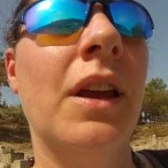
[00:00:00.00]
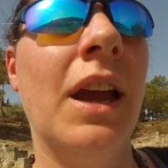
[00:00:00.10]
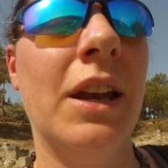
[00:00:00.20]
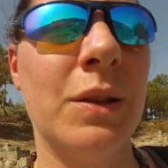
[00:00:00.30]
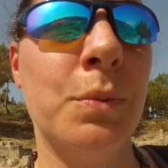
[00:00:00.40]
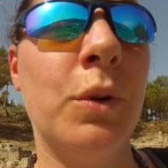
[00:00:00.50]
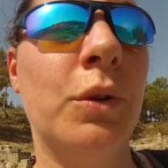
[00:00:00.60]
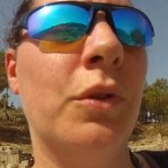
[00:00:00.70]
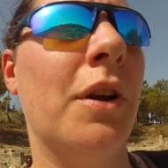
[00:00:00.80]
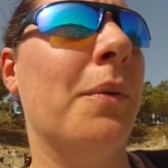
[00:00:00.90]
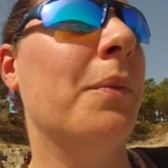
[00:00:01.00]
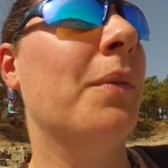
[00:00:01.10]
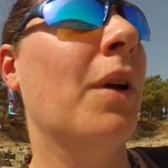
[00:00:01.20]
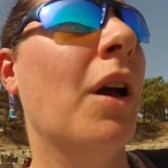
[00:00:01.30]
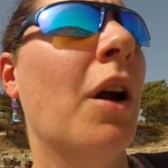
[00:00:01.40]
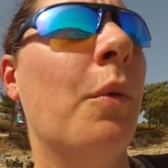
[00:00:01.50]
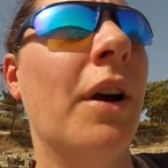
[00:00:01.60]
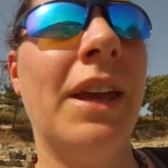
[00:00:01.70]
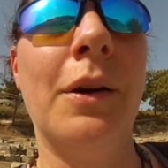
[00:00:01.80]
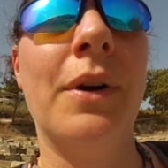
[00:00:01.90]
in a smaller room,
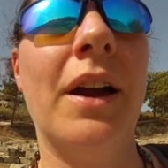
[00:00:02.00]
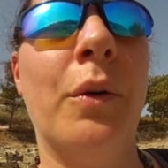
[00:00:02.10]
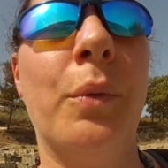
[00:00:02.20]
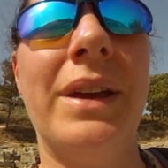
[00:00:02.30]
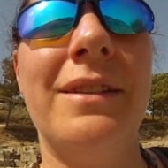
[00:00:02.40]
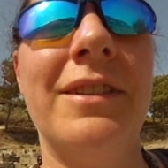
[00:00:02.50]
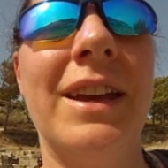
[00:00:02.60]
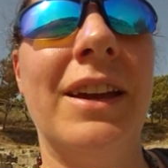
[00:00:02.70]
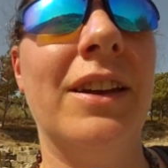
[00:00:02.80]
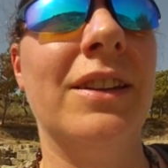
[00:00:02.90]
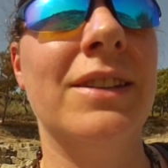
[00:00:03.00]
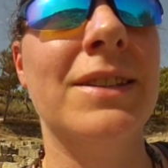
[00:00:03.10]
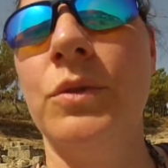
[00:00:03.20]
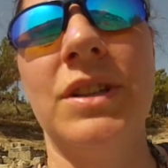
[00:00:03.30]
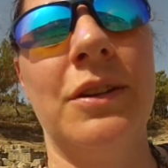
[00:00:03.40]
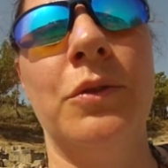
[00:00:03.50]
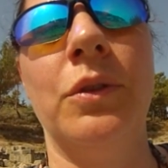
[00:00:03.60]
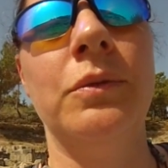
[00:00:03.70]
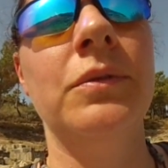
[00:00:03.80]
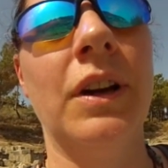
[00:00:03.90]
working away on weaving and
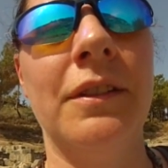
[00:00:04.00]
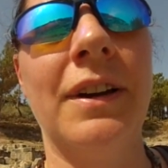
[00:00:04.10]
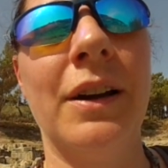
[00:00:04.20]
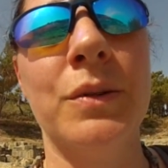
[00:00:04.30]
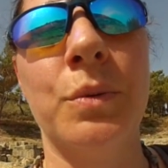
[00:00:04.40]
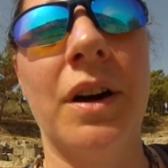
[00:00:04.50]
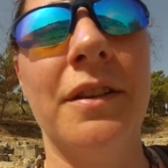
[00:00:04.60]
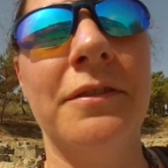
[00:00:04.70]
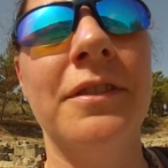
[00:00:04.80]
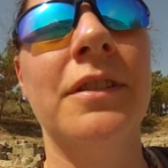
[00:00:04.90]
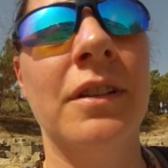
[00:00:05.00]
general kind of housewife